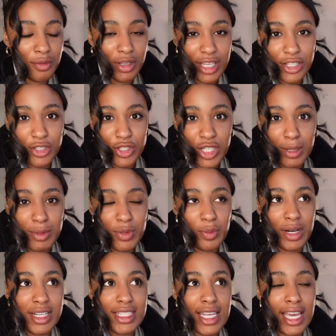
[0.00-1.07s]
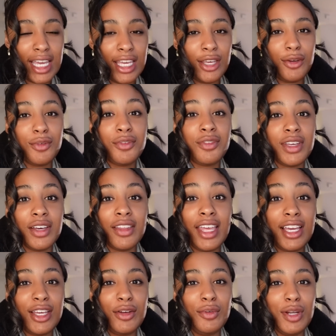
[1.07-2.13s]
relationships where it's like you feel
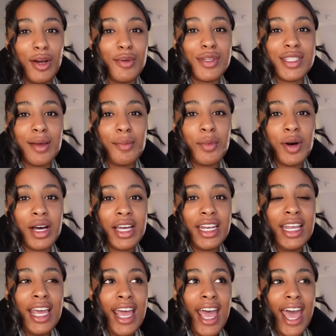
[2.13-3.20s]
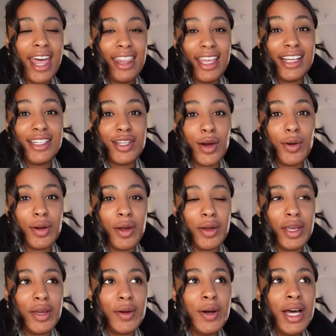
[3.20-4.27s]
like you know someone and they don't know
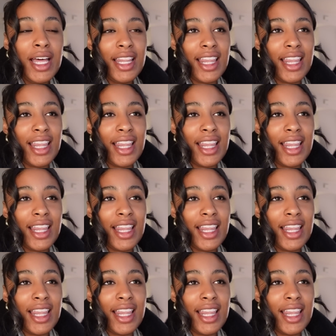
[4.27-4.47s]
you?